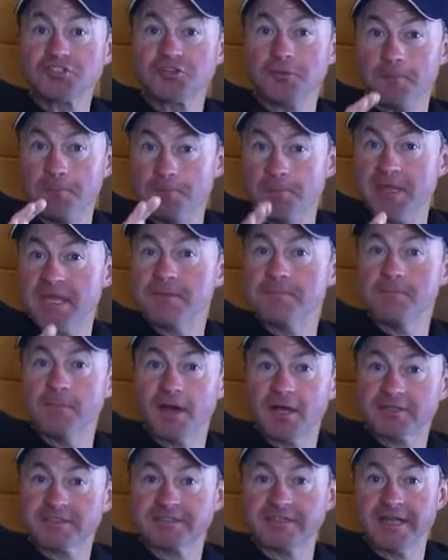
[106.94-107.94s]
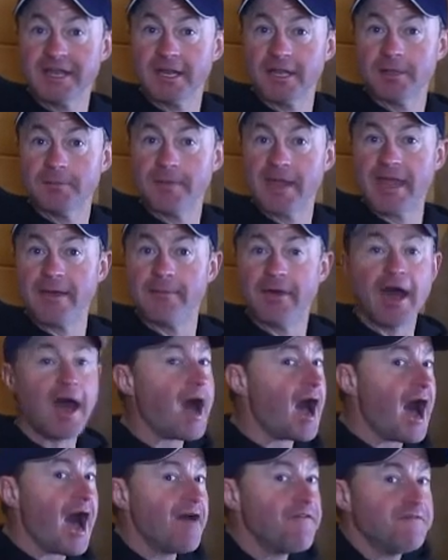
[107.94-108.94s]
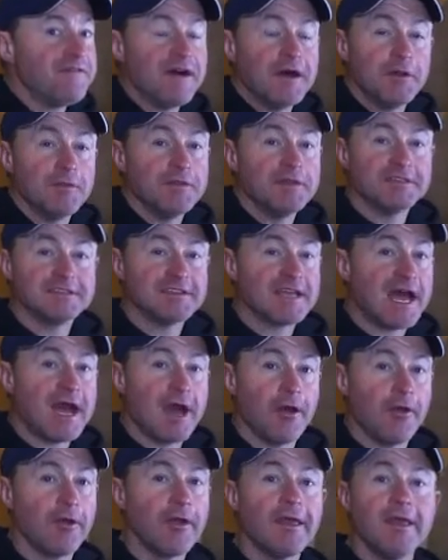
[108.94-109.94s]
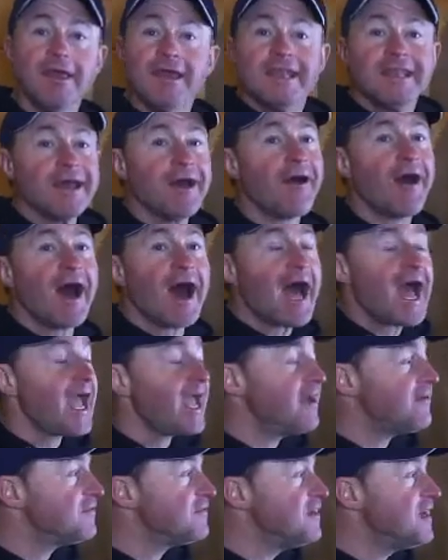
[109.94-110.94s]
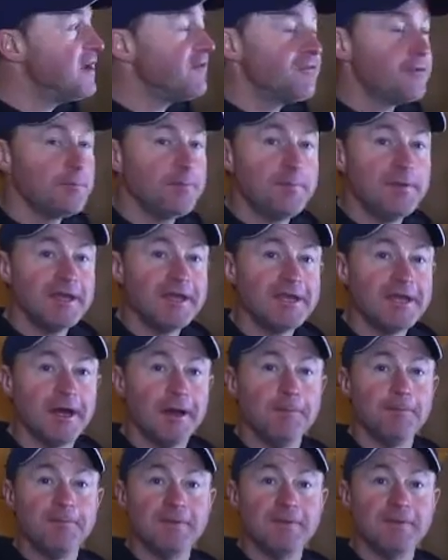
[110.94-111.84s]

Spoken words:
some big bucks in Alabama. I found this out. Now, I have never been a